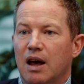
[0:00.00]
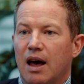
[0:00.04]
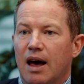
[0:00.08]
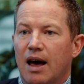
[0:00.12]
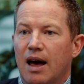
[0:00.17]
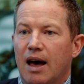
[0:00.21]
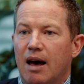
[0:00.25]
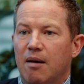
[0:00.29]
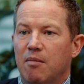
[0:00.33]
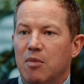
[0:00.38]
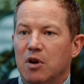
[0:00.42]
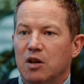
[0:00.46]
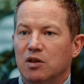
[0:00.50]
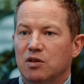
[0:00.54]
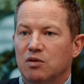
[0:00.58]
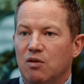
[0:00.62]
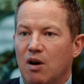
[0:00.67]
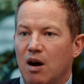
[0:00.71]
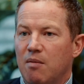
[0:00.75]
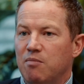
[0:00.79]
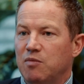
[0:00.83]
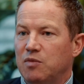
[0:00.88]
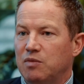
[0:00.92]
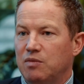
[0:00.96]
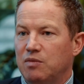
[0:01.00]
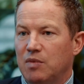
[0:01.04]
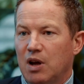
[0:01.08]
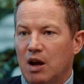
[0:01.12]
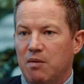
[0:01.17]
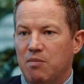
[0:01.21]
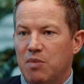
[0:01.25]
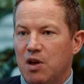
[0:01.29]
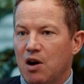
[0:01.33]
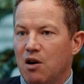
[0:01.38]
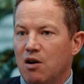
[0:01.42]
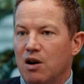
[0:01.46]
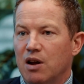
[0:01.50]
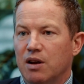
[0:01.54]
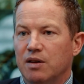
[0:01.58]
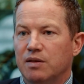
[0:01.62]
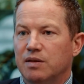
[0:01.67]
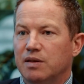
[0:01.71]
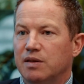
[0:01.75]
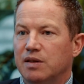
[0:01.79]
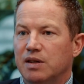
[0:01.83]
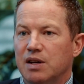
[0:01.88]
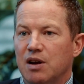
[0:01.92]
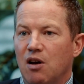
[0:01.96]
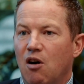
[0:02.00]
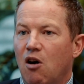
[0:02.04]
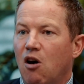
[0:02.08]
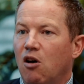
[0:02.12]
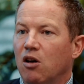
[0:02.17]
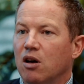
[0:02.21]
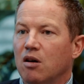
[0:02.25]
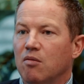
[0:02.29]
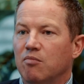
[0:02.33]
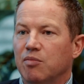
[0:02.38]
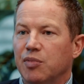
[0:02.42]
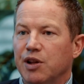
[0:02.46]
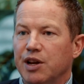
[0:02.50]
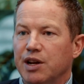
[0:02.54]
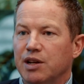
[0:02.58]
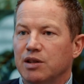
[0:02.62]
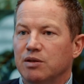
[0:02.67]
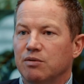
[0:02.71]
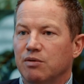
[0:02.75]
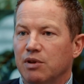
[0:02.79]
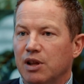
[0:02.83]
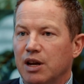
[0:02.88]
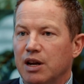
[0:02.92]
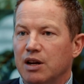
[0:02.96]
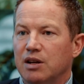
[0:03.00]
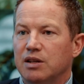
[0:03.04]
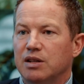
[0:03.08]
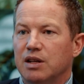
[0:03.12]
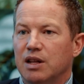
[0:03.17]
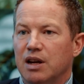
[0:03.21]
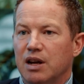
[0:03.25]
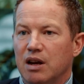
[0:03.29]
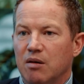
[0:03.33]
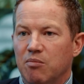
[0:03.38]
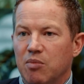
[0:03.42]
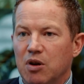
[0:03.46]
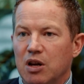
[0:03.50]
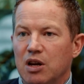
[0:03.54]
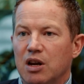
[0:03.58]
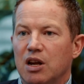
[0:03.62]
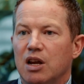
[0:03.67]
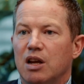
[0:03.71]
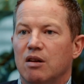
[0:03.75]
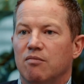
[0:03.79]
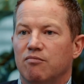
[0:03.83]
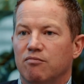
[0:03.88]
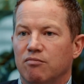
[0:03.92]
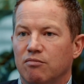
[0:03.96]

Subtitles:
And so I'm there to see all complaints related to the hip and knee.